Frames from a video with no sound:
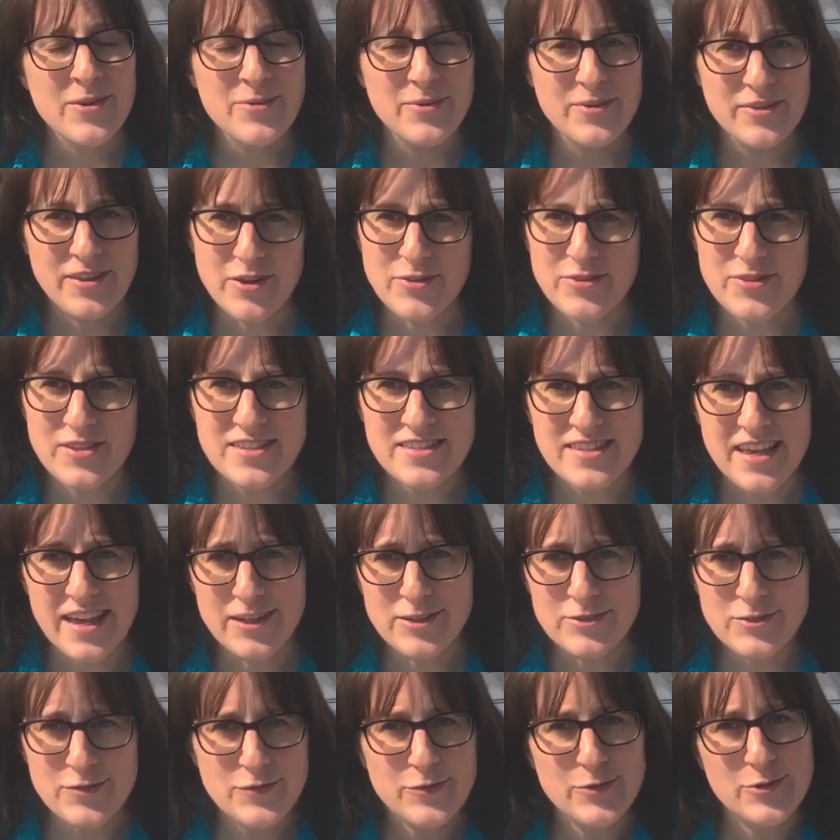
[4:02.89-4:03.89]
Without the
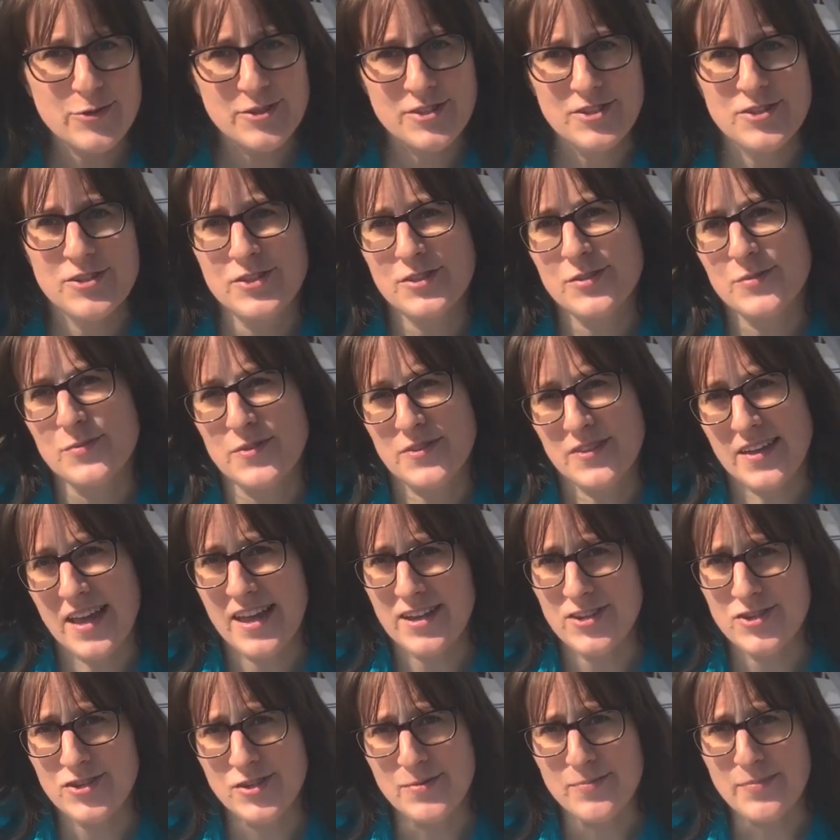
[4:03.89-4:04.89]
sails, of course, just with the
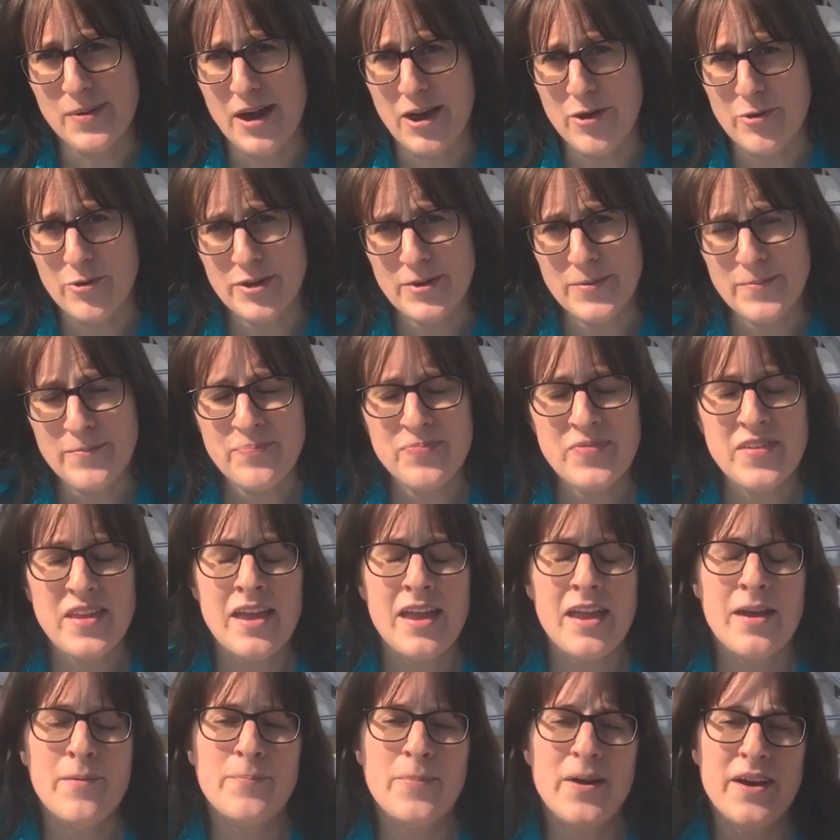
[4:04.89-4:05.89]
engine power.
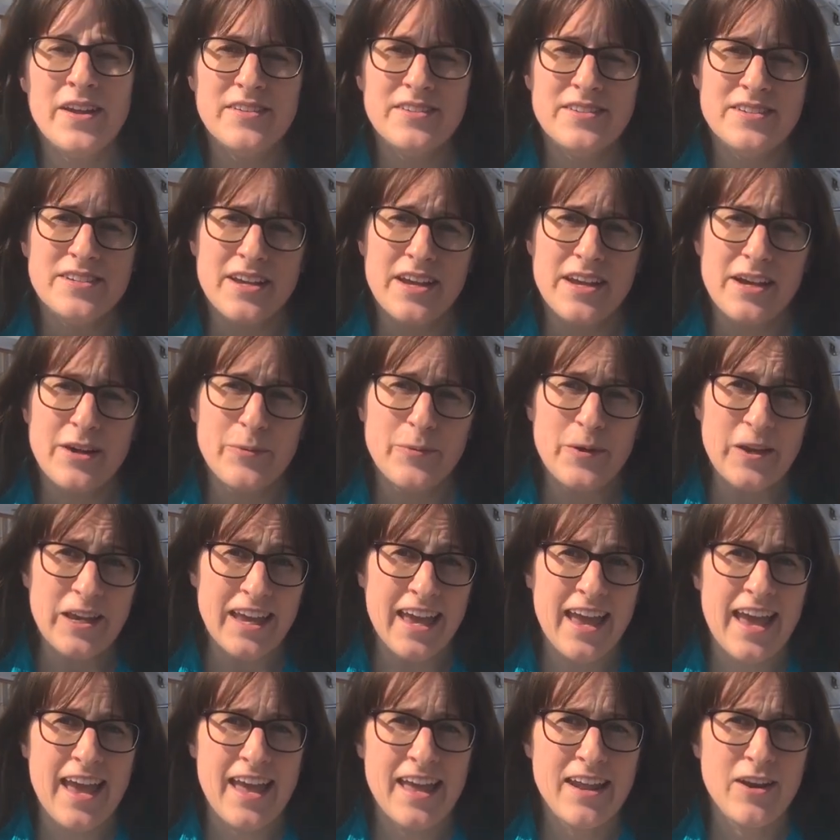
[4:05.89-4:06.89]
But uh, we
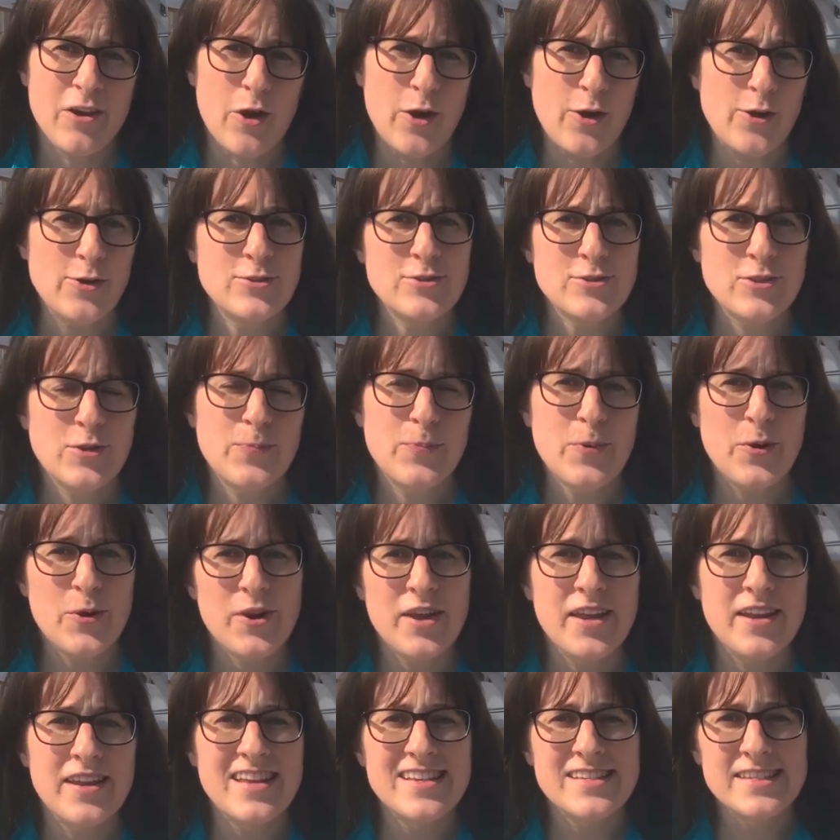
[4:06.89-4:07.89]
can also put
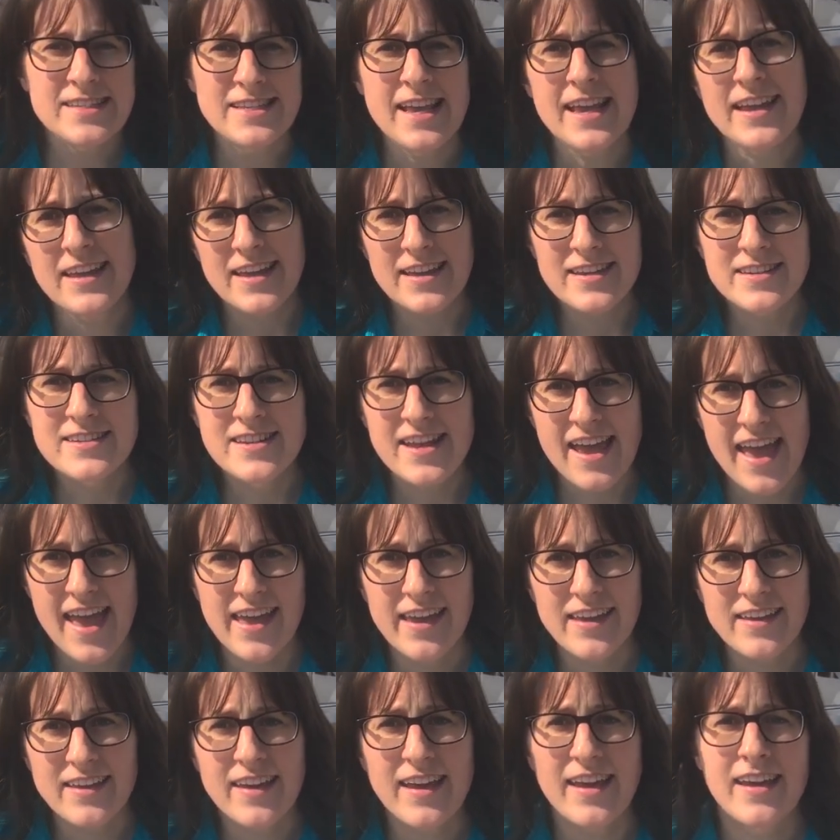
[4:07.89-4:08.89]
in a second
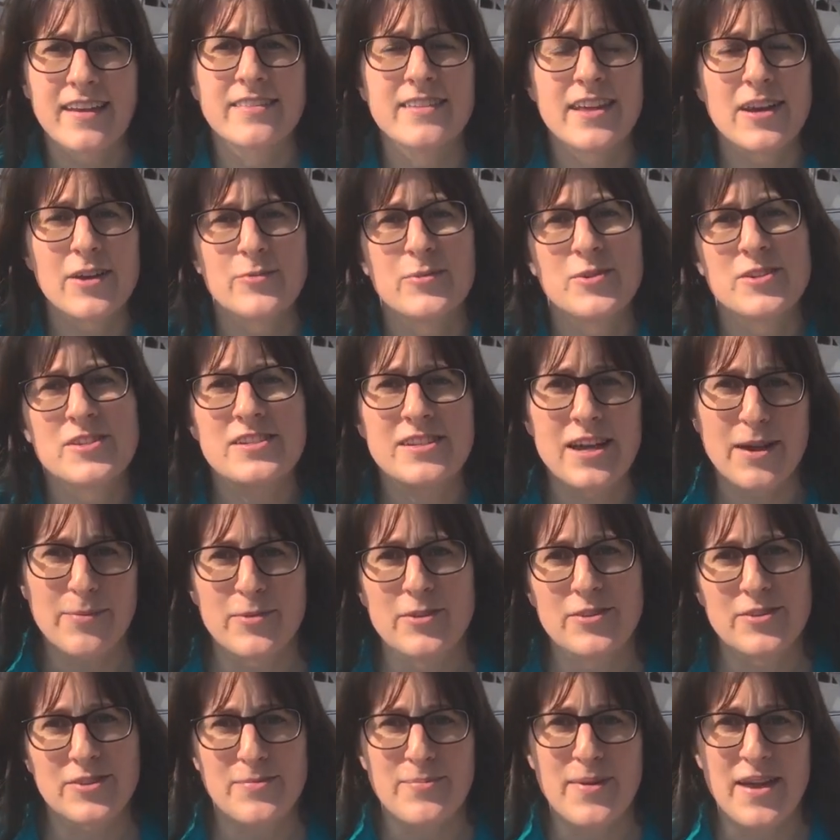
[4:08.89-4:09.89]
tank, and that would
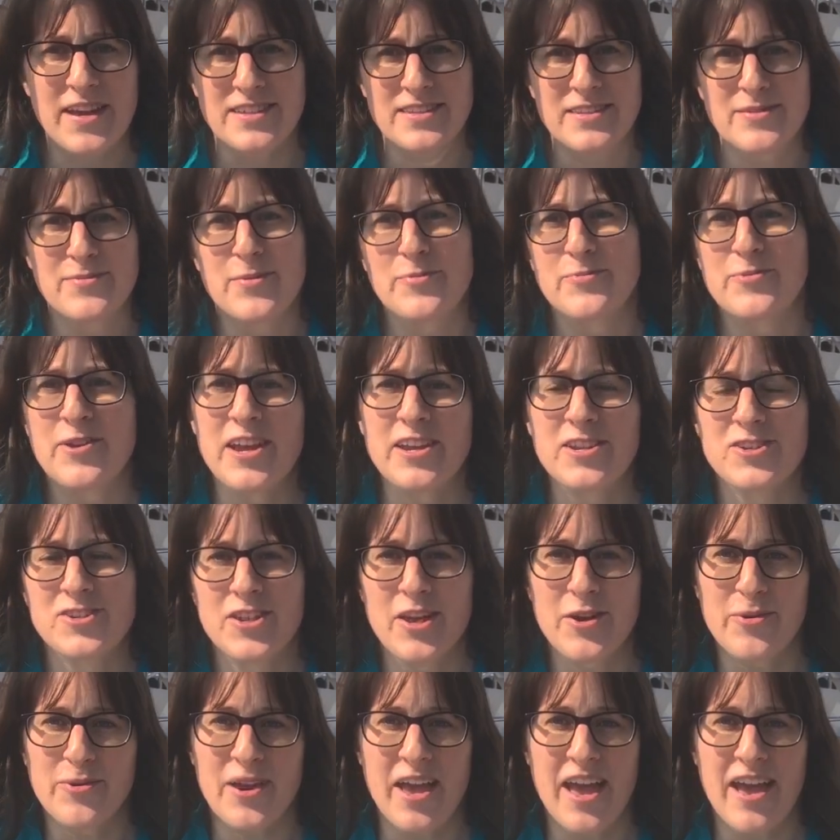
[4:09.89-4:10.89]
double the maximum range
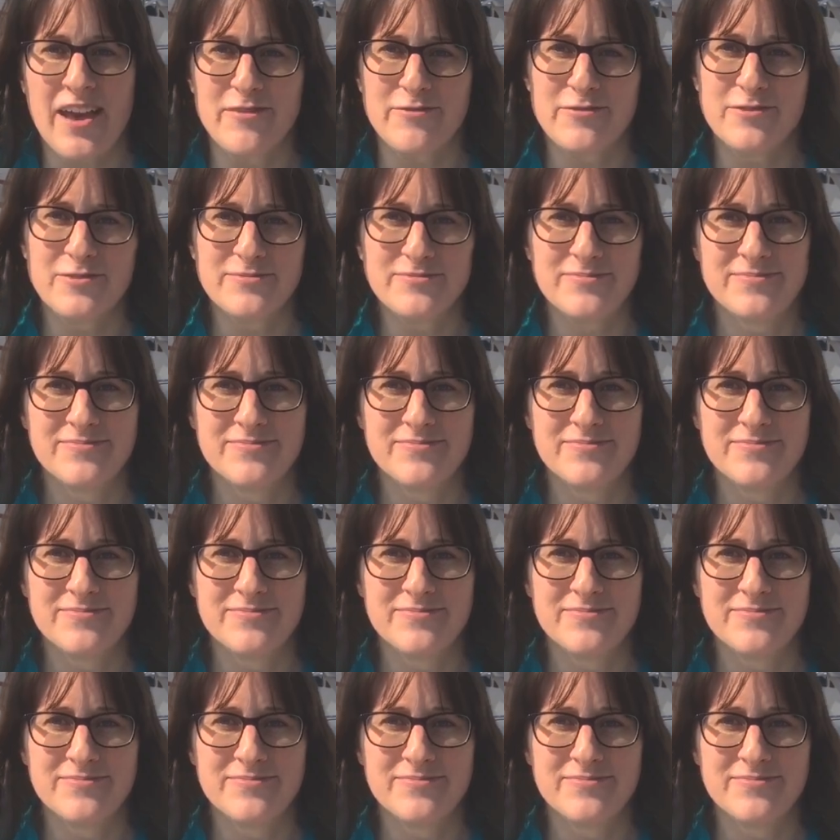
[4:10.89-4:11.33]
that we have.